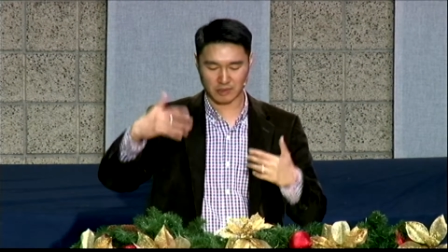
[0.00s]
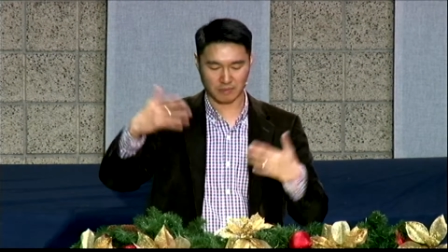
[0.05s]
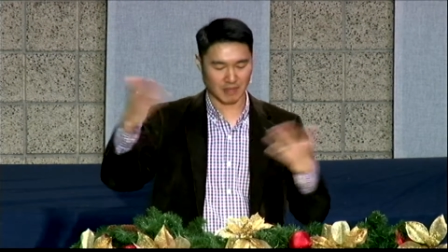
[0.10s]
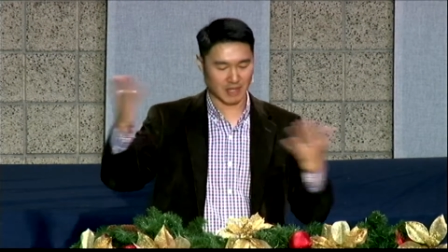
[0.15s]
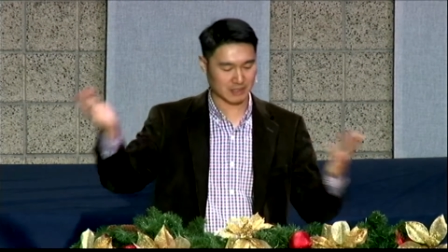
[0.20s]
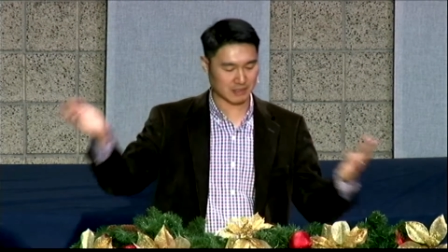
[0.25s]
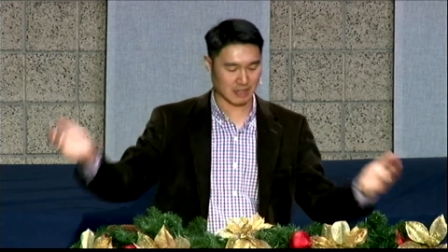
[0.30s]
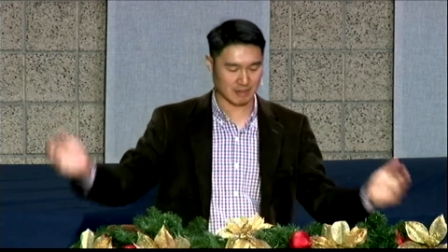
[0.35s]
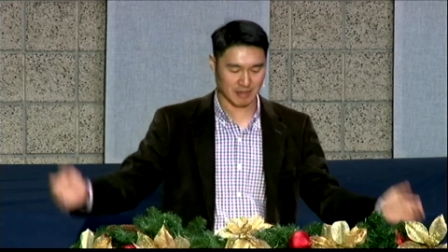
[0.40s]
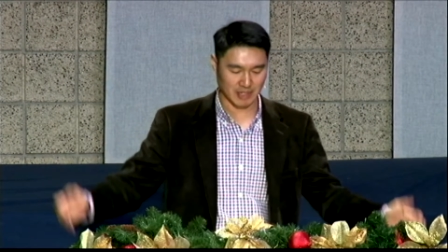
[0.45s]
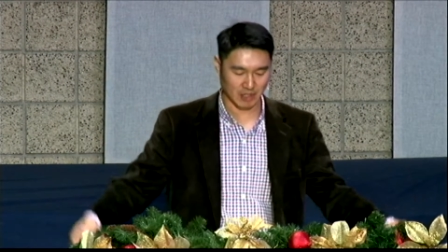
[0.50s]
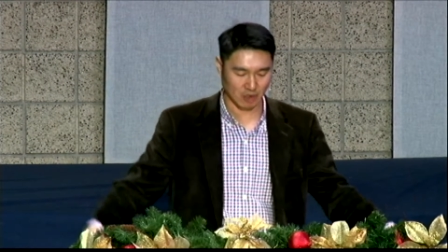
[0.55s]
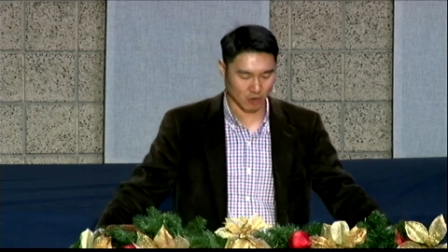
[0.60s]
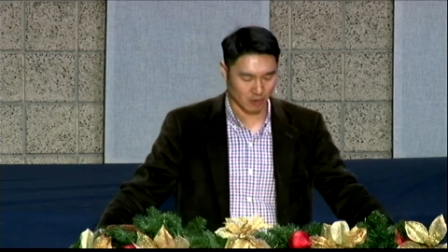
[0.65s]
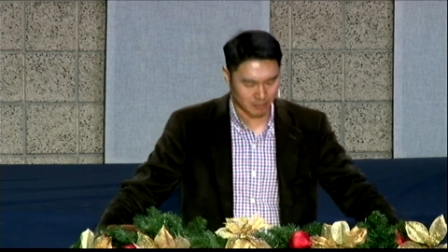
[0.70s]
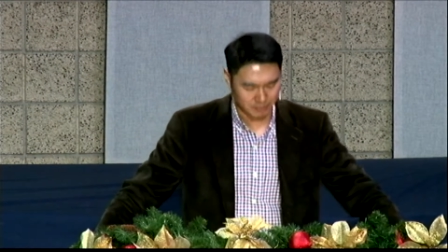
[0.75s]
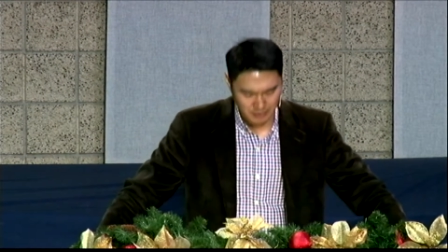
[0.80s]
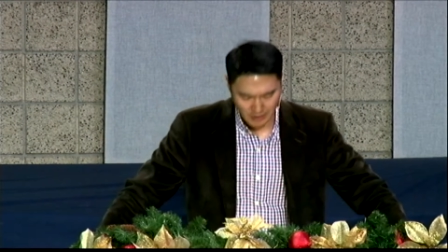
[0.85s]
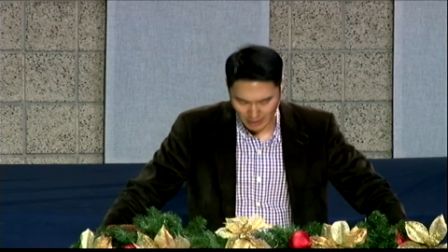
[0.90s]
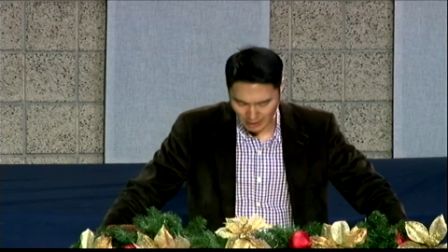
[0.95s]
so by the time I get
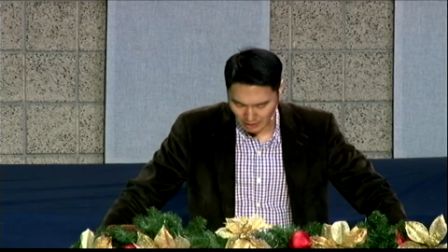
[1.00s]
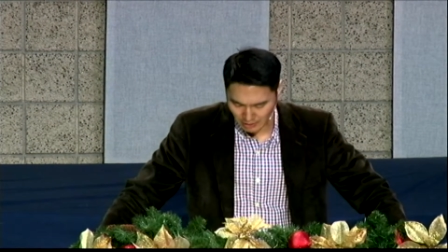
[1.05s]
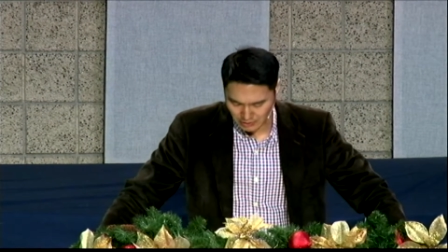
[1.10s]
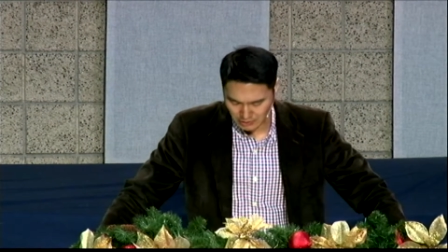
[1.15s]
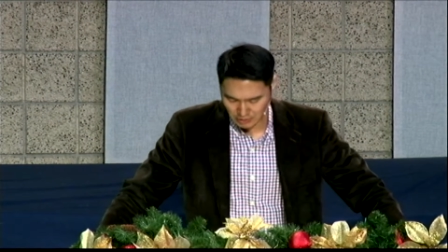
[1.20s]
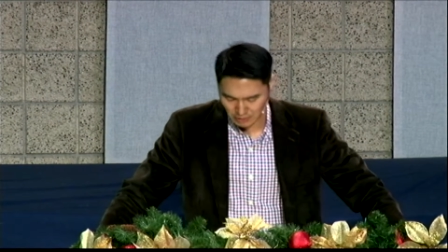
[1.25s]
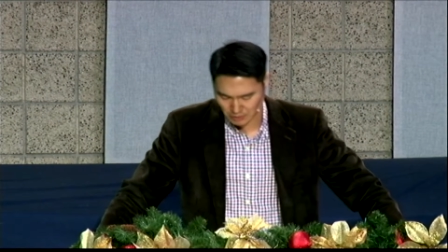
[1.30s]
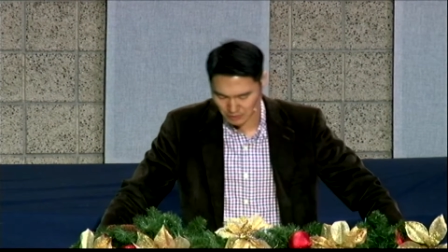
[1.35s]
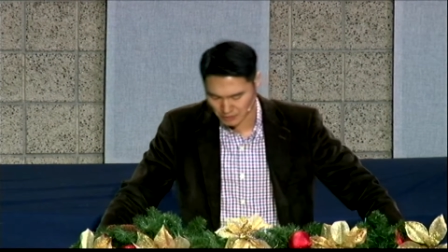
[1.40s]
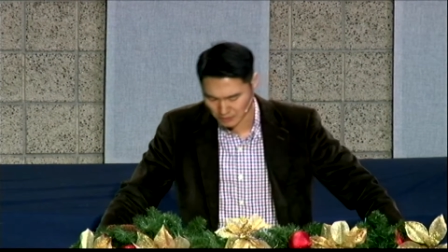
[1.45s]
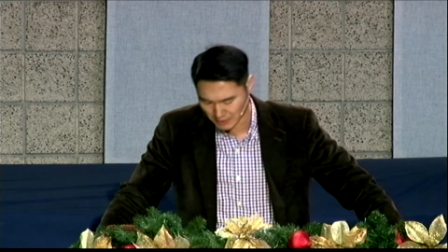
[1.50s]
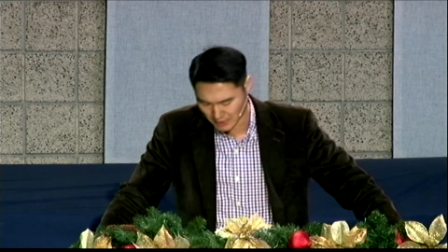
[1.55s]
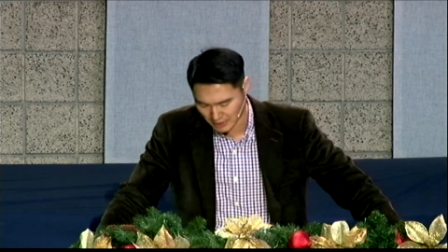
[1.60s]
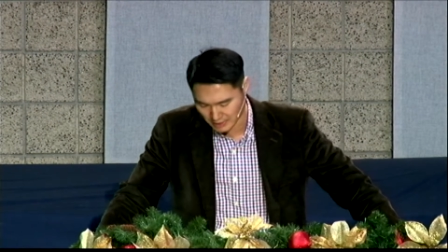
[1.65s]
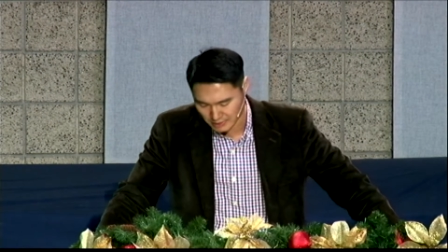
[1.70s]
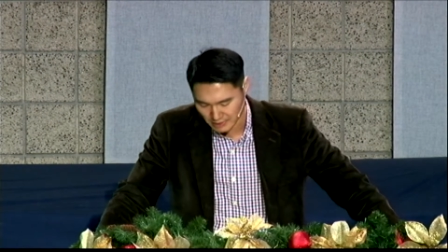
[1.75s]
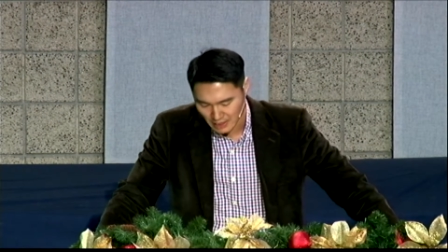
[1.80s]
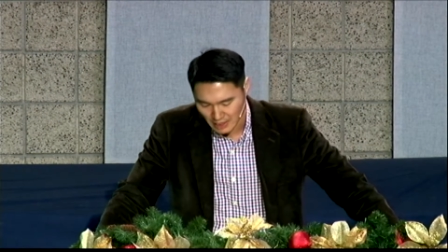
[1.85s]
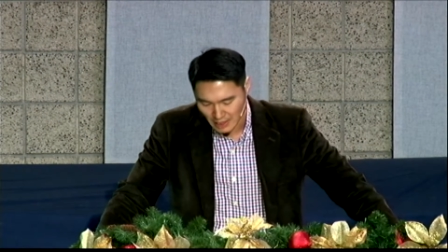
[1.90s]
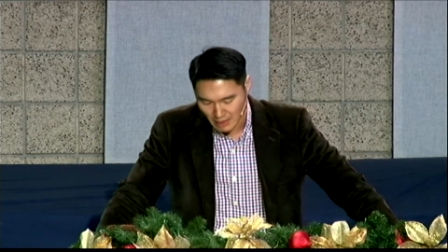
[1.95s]
home, I'm tired. You know, we're doing
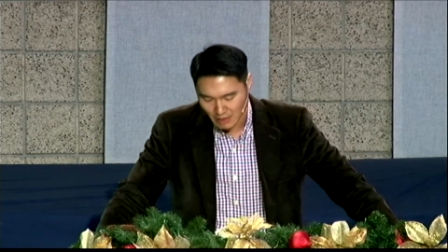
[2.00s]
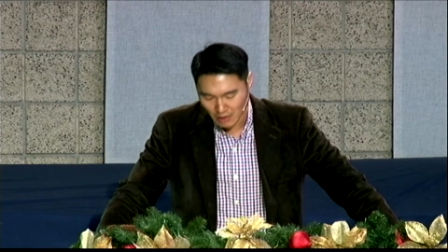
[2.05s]
this.